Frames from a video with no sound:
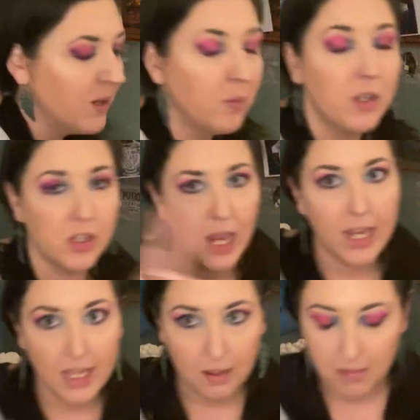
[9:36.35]
which I
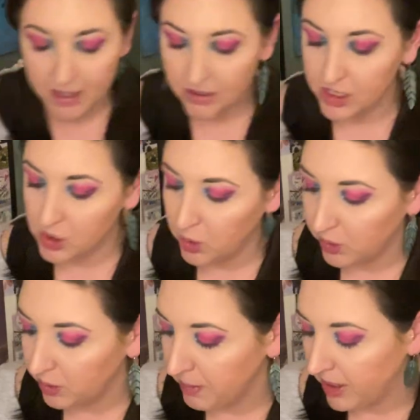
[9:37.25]
emailed and told
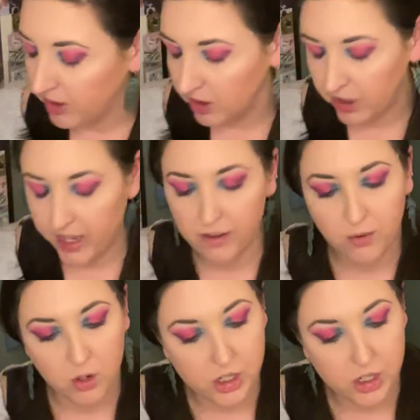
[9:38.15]
her to be on the lookout for.